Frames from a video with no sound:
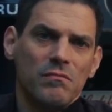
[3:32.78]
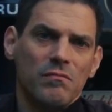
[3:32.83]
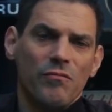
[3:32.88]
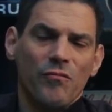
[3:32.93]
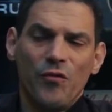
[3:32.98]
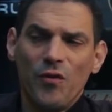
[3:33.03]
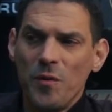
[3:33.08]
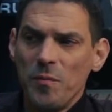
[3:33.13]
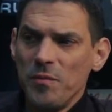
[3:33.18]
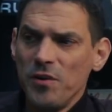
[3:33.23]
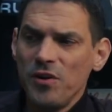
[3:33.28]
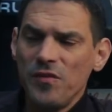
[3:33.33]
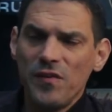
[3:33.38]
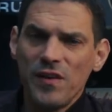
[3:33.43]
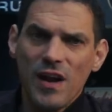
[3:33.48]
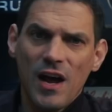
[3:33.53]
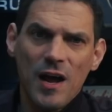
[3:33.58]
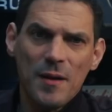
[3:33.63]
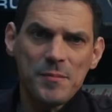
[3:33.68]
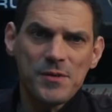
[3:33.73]
remove
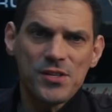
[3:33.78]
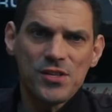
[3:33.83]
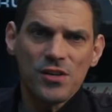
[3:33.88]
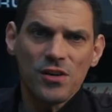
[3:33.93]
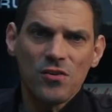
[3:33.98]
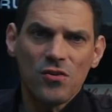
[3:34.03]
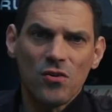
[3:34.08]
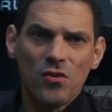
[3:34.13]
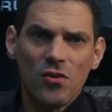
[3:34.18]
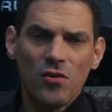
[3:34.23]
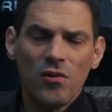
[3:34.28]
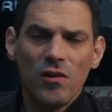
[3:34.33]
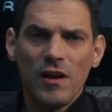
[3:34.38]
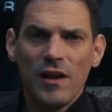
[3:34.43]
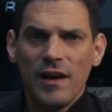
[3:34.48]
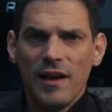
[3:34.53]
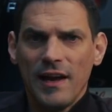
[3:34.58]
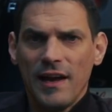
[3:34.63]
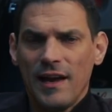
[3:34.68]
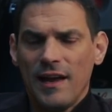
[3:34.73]
an obstacle?
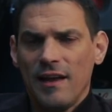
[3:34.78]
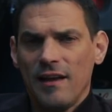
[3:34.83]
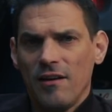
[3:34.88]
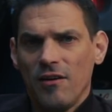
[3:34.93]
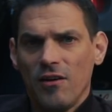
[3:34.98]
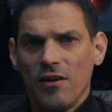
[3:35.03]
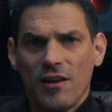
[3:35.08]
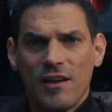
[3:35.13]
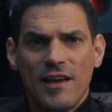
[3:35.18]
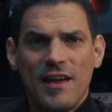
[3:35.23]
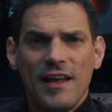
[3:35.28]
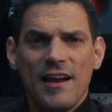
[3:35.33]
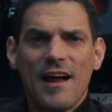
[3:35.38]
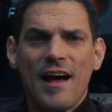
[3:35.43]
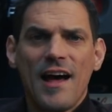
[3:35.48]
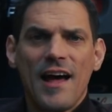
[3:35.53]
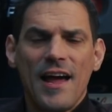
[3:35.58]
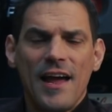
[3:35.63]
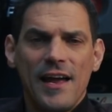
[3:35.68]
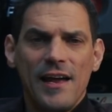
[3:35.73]
Can
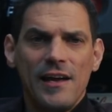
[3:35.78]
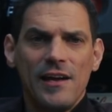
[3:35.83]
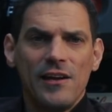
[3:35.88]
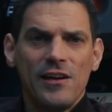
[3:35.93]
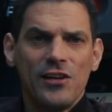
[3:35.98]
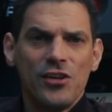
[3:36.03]
I